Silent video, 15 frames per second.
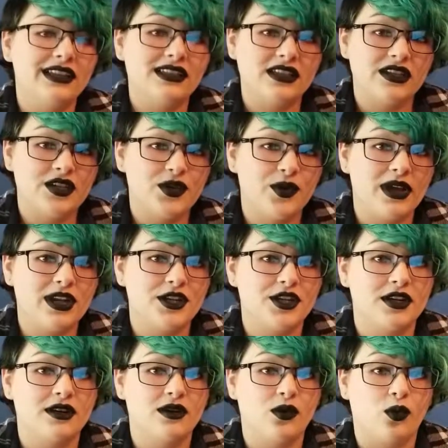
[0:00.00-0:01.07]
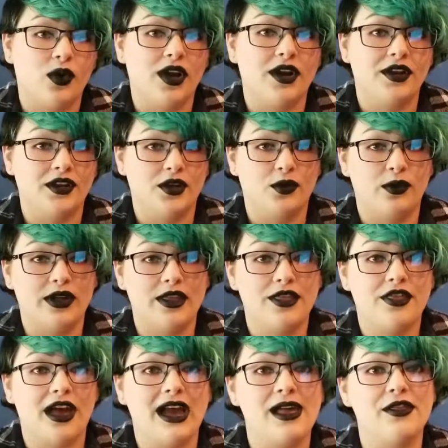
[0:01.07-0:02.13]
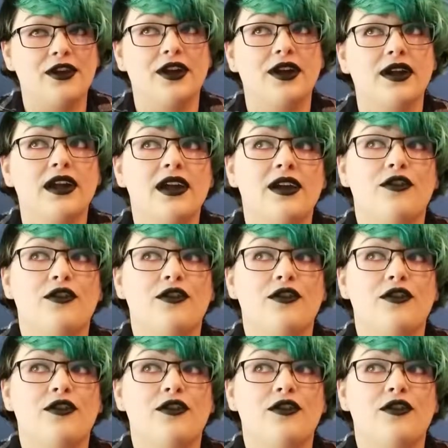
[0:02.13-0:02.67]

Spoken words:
a situation where you're with either